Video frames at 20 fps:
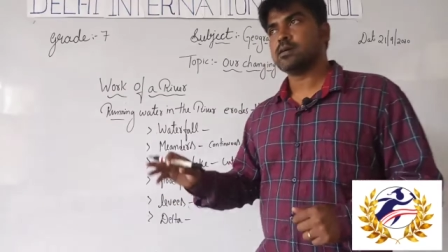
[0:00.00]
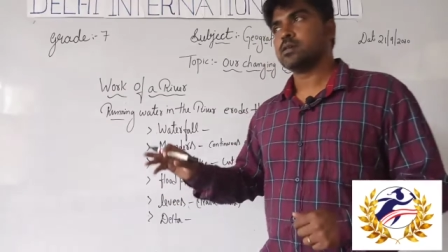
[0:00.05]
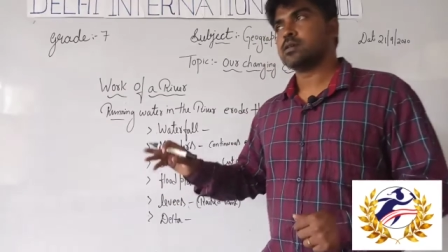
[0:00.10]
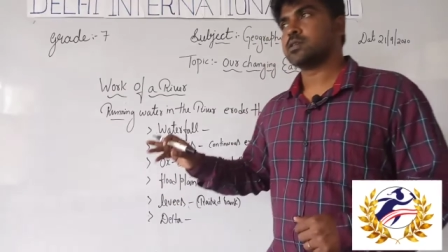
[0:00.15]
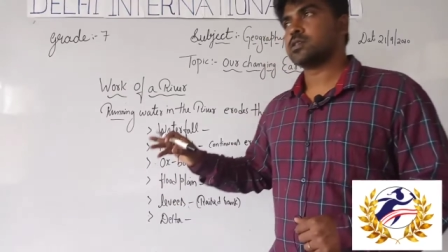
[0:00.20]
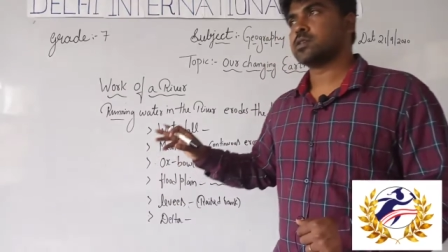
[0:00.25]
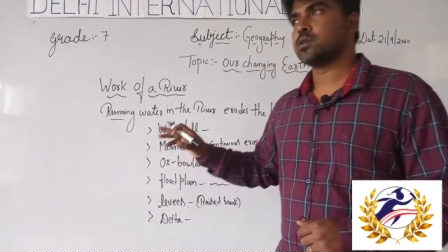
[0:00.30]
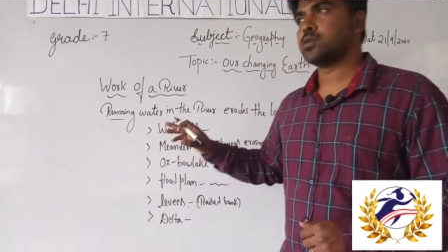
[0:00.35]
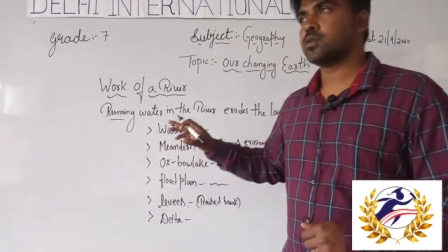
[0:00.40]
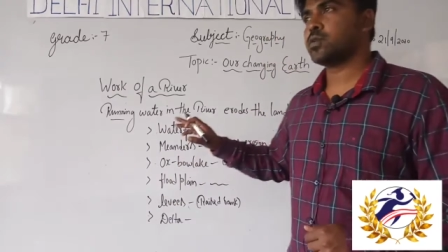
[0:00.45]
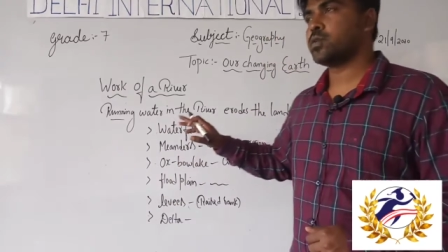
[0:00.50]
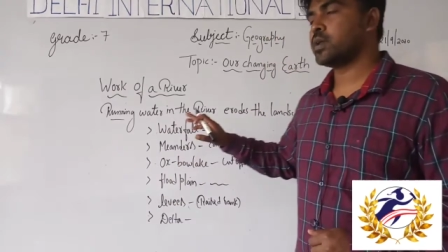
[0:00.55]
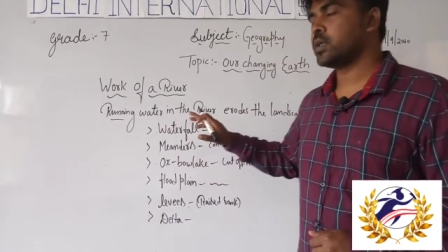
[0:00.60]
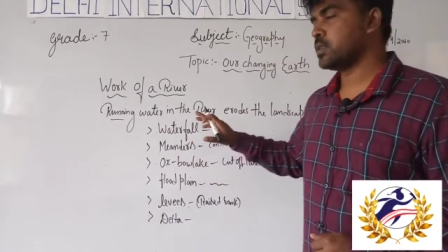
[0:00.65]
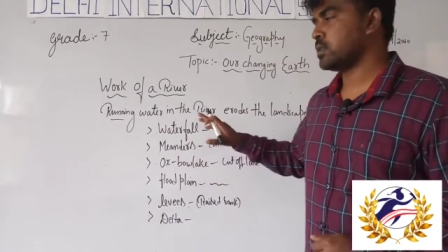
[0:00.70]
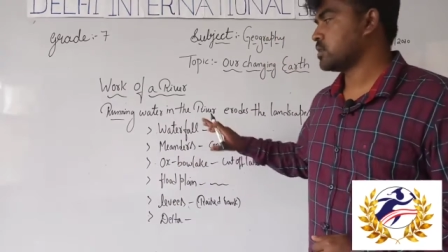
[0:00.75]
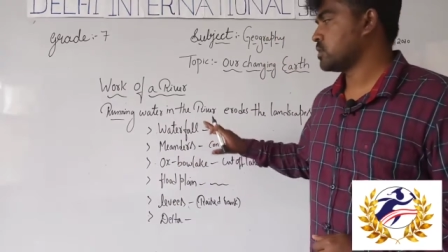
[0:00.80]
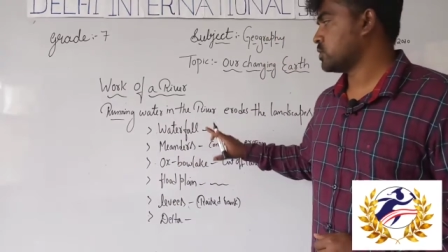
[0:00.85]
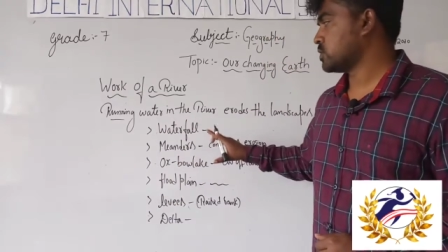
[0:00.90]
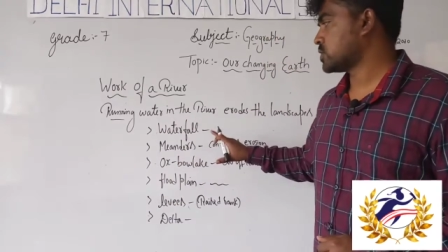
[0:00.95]
So
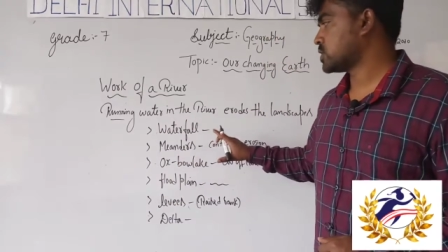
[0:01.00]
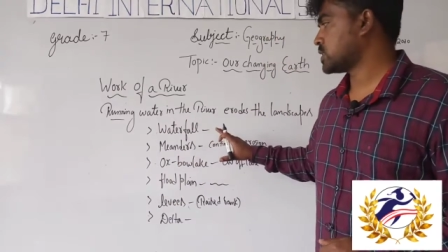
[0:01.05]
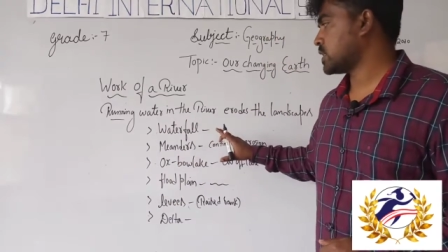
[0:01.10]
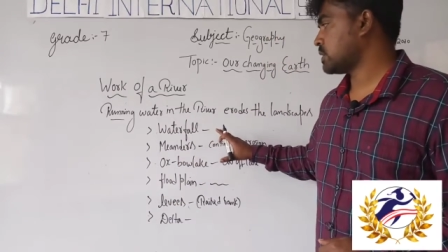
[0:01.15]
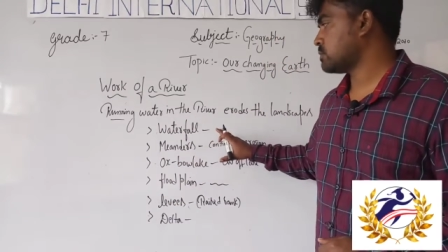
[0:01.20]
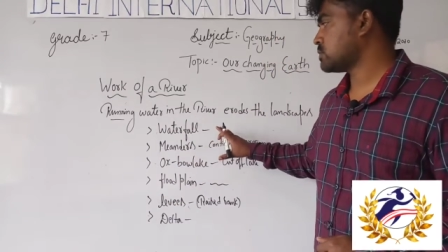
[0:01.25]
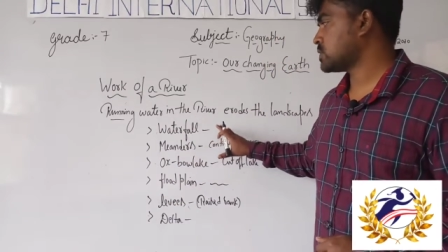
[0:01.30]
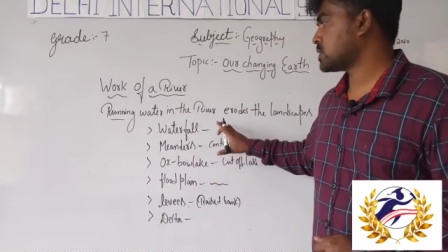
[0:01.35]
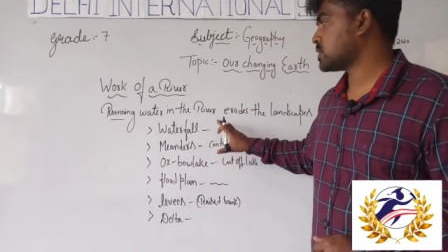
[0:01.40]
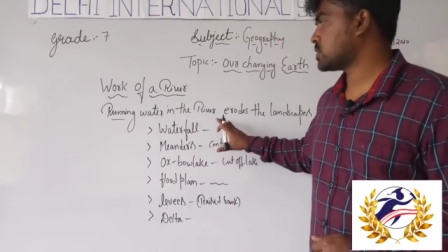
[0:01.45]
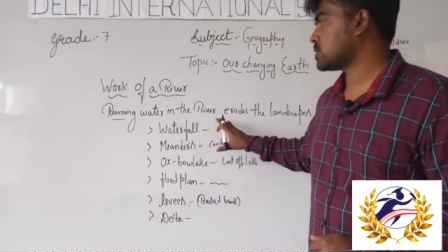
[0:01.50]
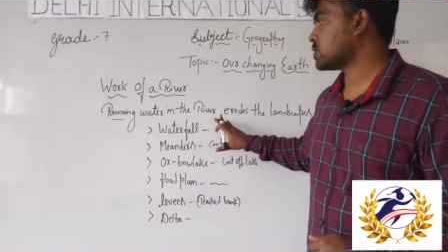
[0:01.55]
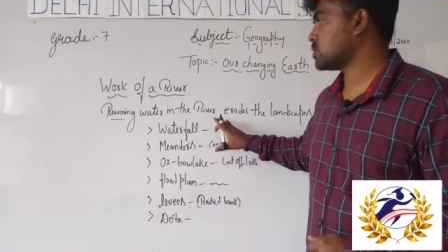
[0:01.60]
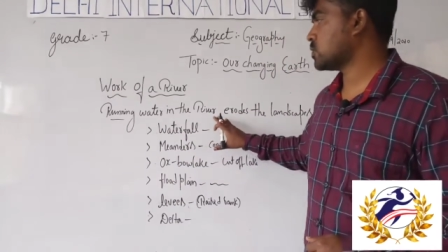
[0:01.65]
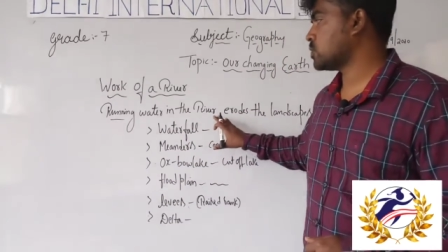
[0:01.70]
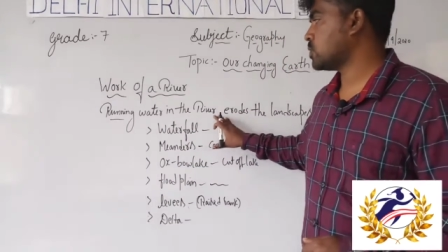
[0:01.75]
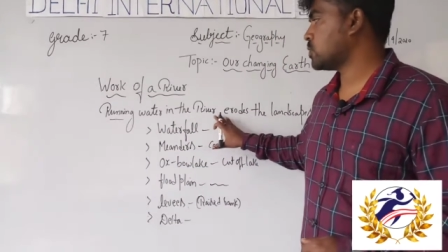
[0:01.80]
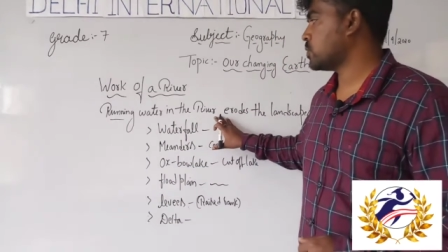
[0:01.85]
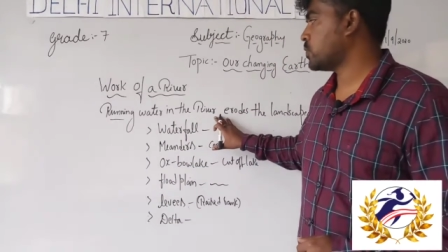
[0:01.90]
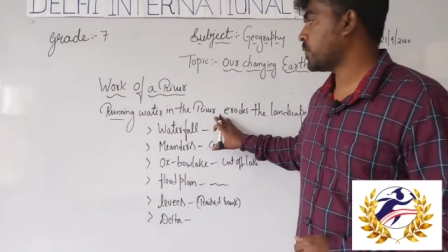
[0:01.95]
during those times,
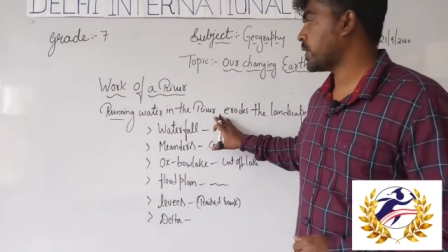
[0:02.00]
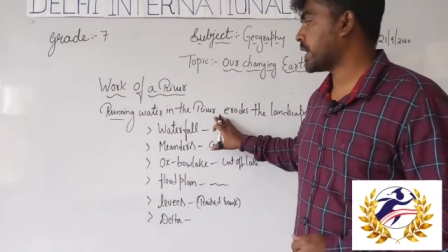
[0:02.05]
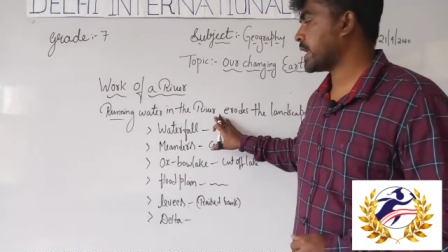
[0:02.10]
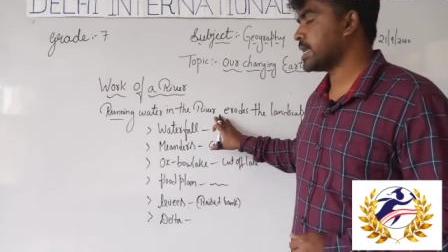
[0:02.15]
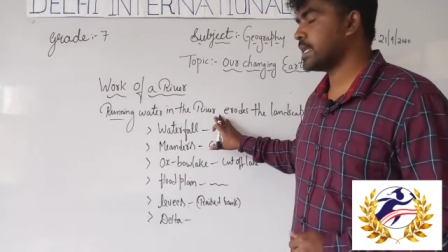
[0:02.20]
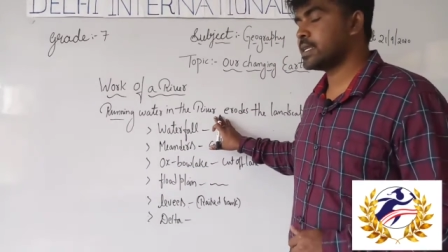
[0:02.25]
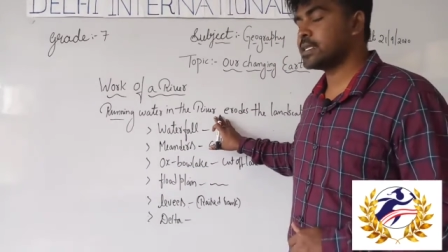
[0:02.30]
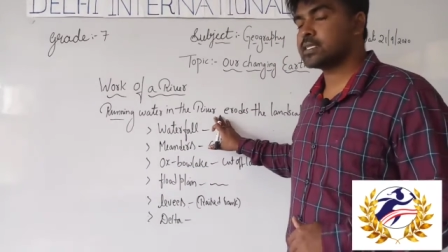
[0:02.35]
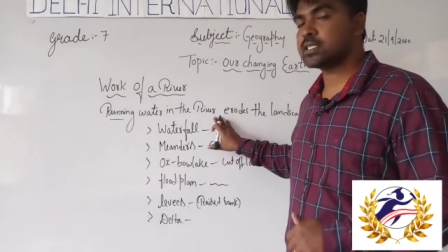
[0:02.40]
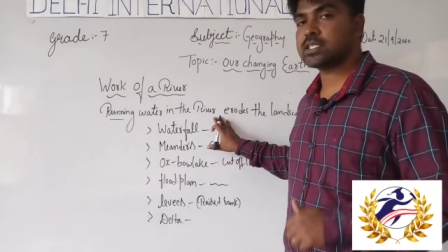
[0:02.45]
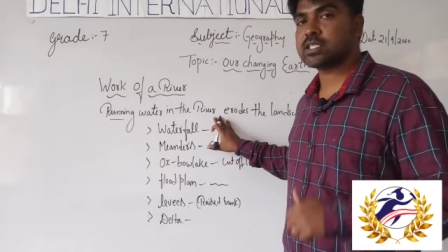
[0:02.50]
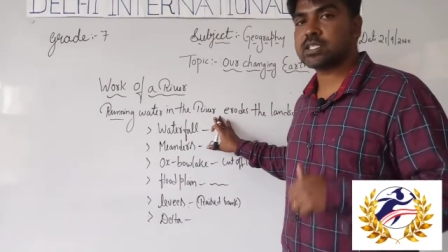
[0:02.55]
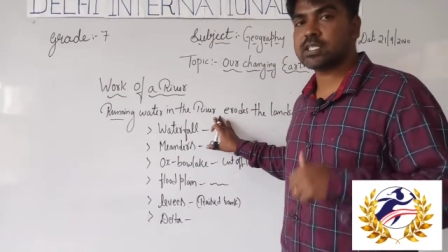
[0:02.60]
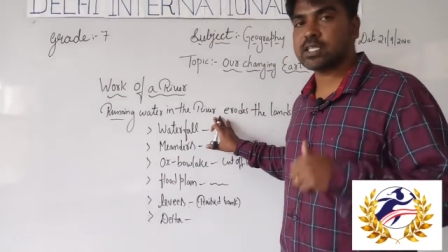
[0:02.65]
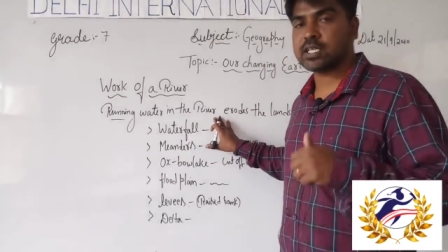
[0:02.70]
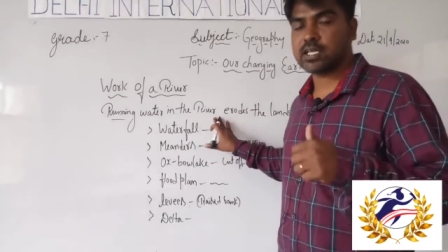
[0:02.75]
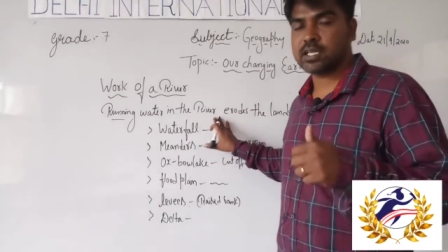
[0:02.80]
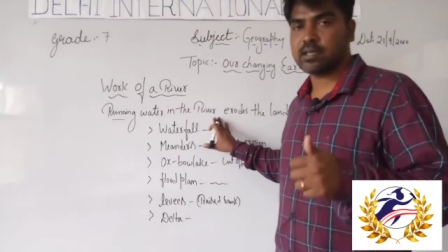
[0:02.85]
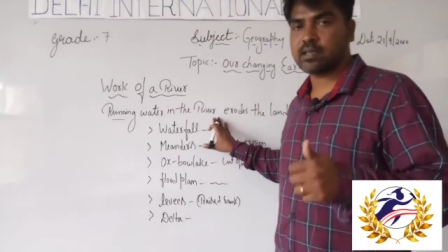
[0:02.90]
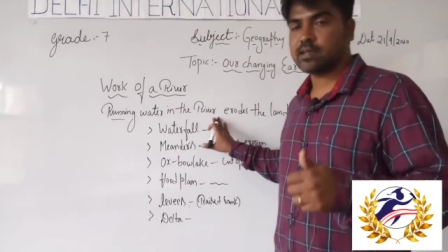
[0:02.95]
so we can
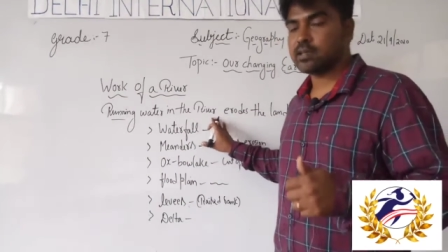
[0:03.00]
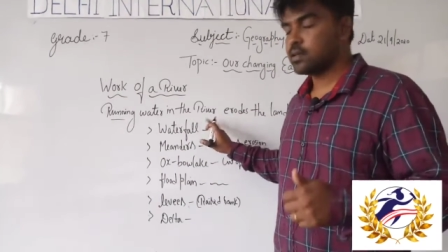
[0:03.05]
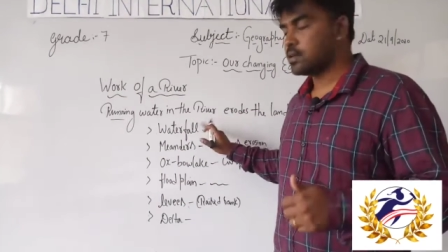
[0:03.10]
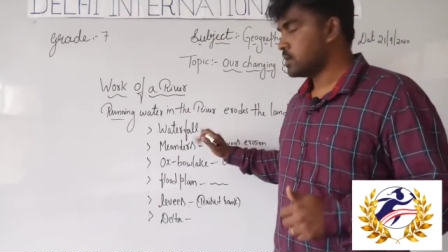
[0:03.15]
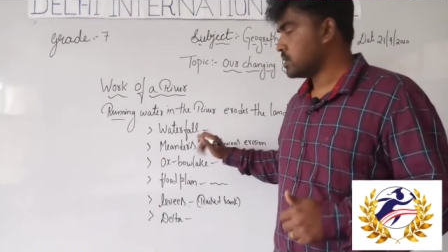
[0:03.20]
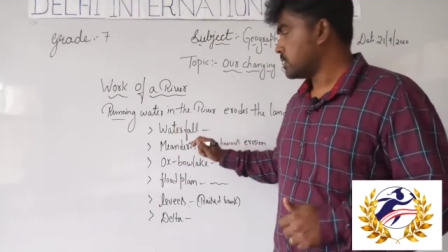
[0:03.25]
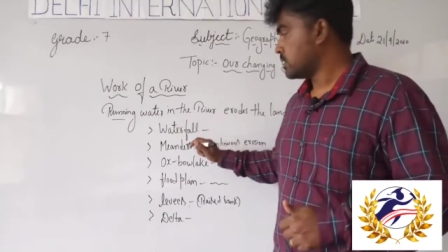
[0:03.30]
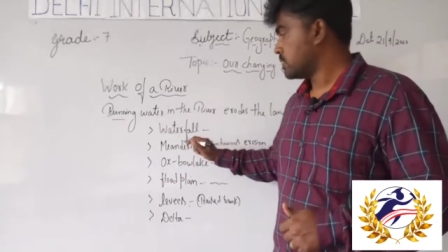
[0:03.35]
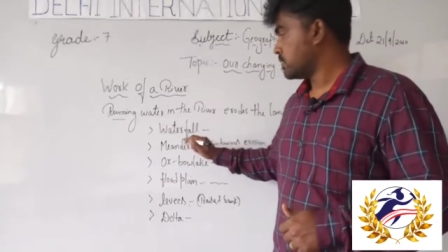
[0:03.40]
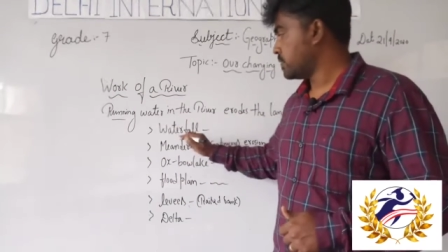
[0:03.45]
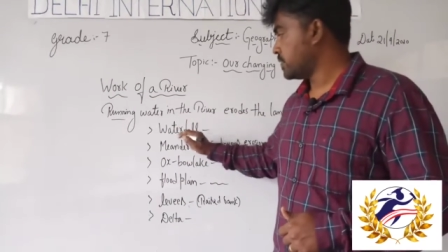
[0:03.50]
see